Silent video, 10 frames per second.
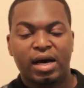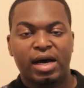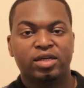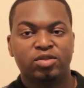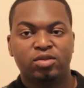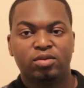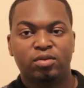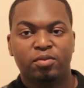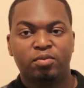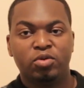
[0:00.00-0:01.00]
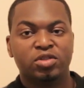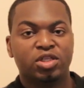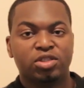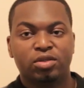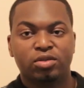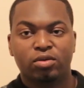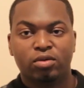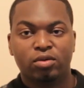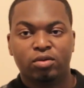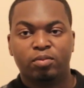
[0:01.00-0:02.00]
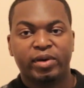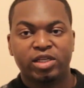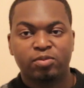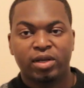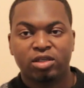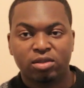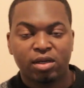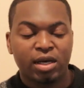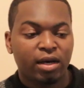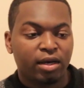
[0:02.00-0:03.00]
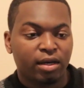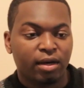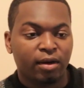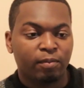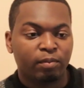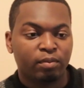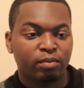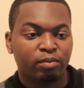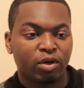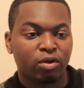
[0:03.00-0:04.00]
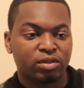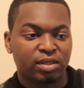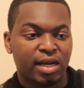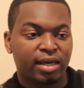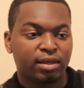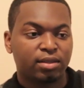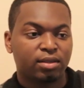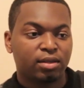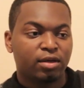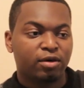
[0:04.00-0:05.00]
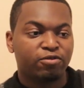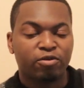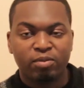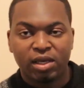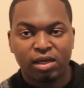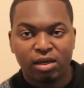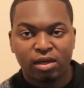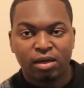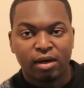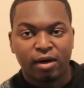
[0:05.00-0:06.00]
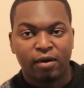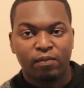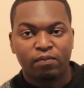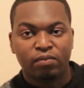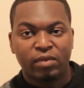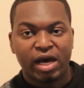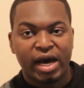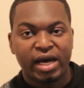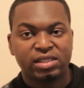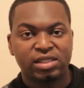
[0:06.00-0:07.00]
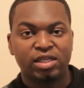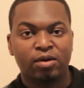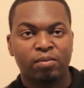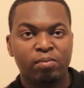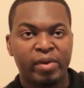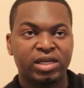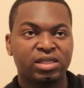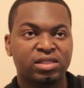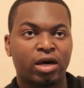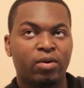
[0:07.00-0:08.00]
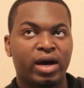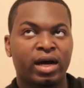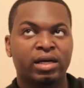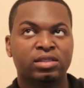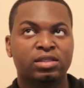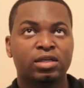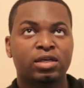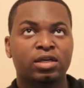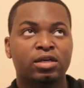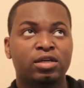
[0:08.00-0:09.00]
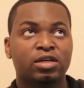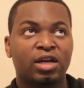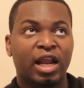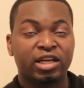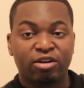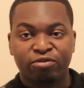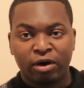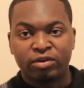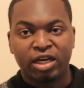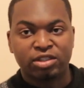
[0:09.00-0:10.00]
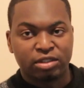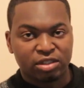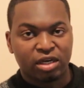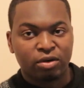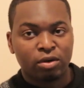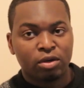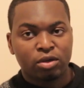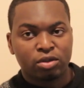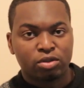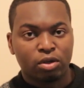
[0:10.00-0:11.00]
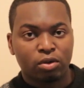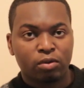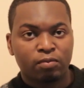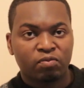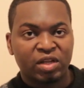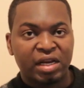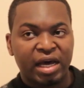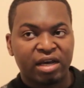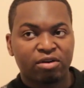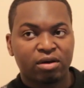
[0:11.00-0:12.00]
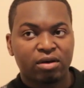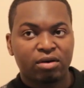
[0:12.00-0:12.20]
as musicians or bass players, because, like, for me, I see the major scale as like the foundation scale. So, like,